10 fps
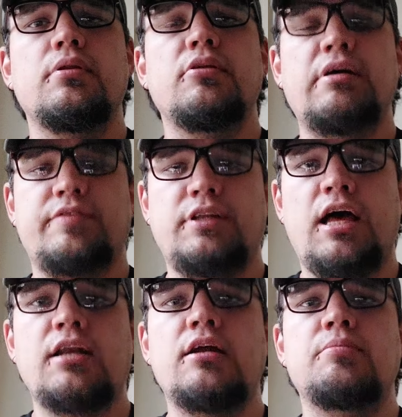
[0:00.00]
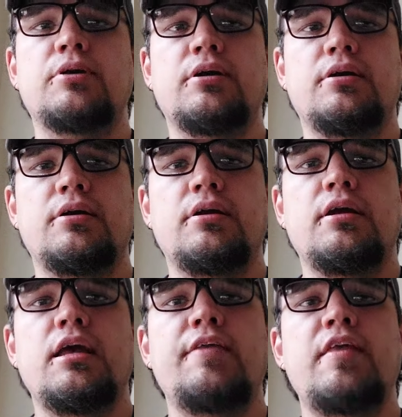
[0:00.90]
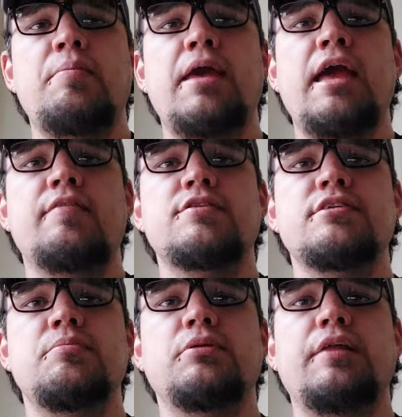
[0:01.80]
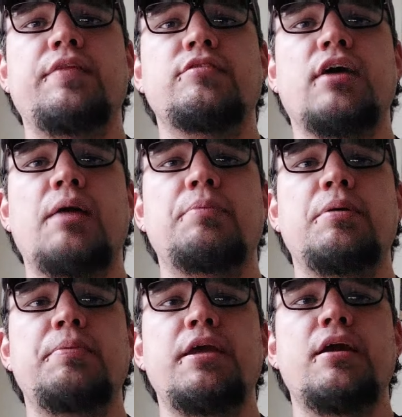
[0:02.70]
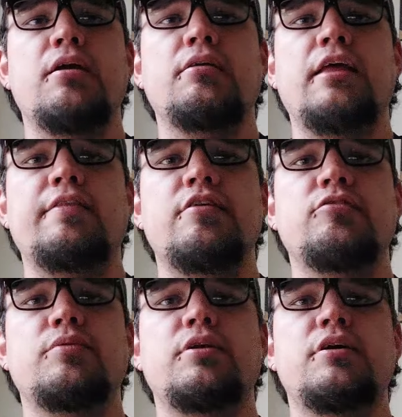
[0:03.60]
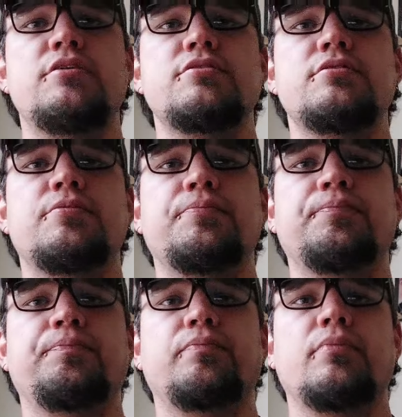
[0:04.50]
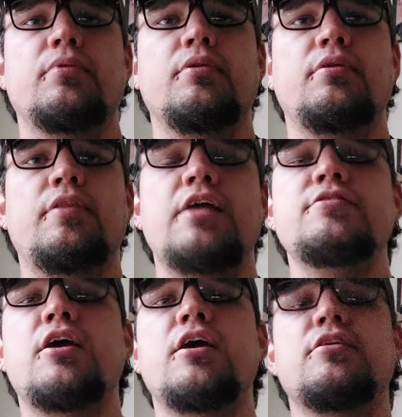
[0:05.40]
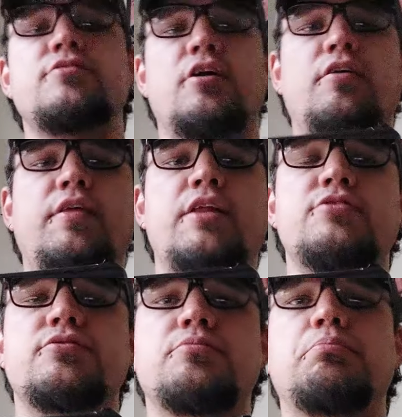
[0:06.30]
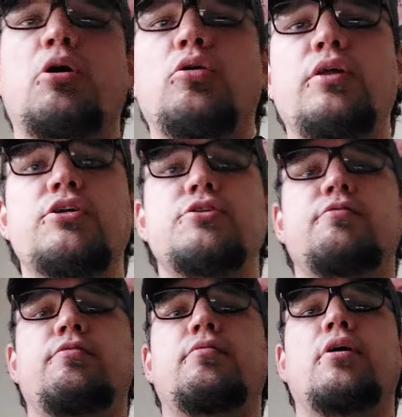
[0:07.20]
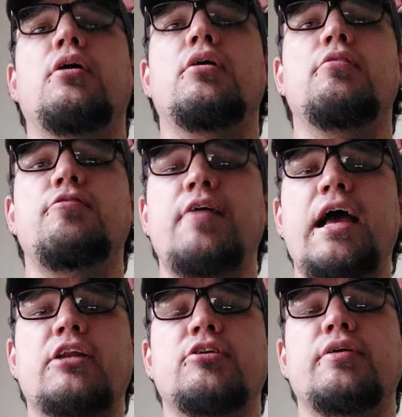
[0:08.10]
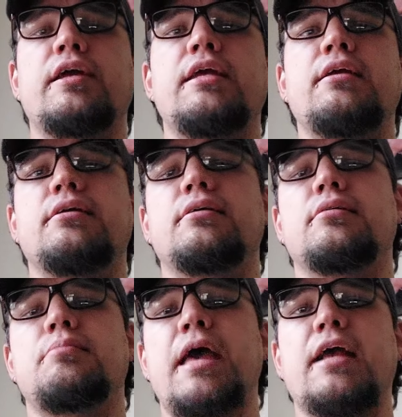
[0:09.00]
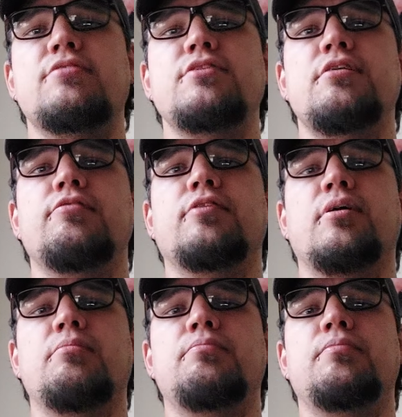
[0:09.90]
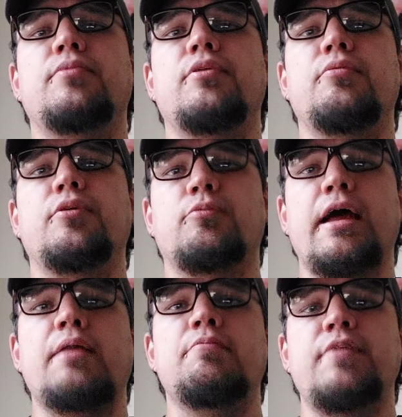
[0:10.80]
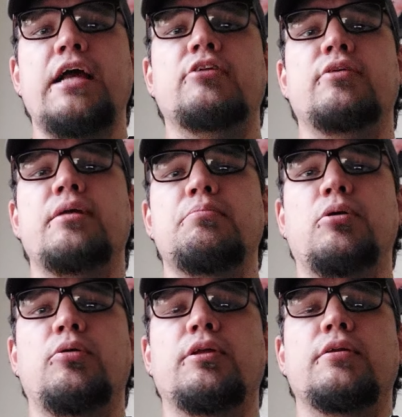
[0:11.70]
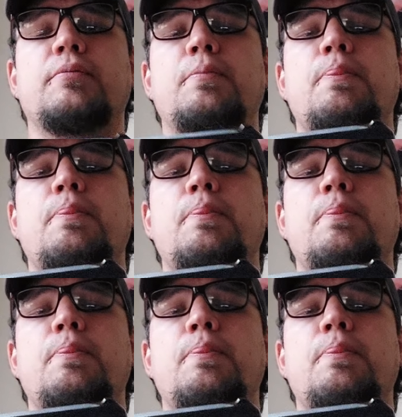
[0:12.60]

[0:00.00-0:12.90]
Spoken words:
They'll have a lot number, and they may have a symbol at the top up here like this one does. That's how you can tell that it's Polish factory magazine from the Radom factory in Poland.